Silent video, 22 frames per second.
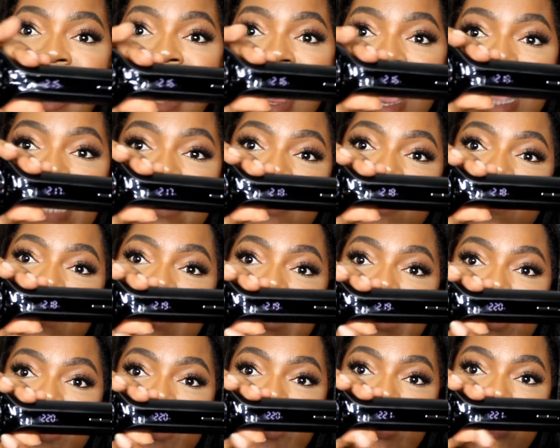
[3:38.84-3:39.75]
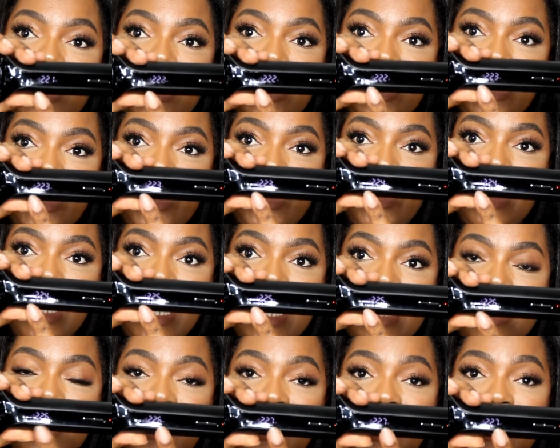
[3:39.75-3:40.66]
I just wanted to show you
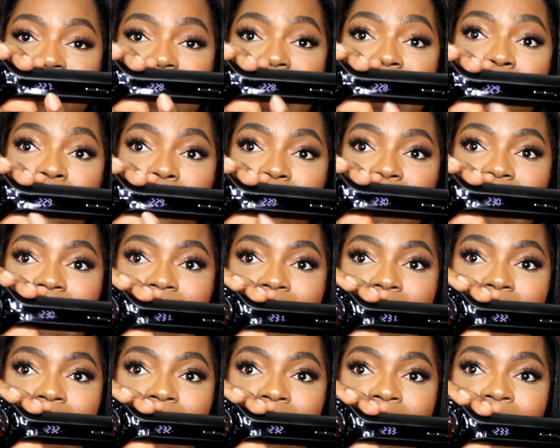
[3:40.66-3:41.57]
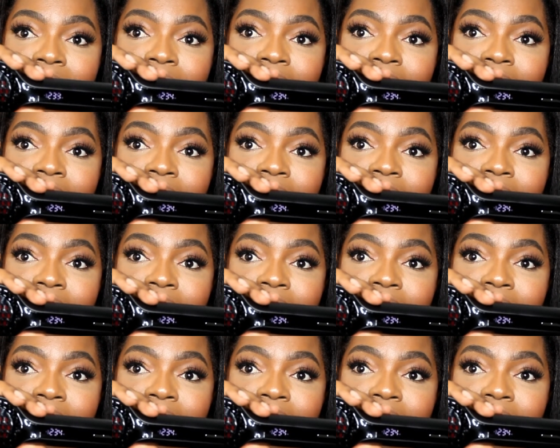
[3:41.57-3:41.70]
guys just how quickly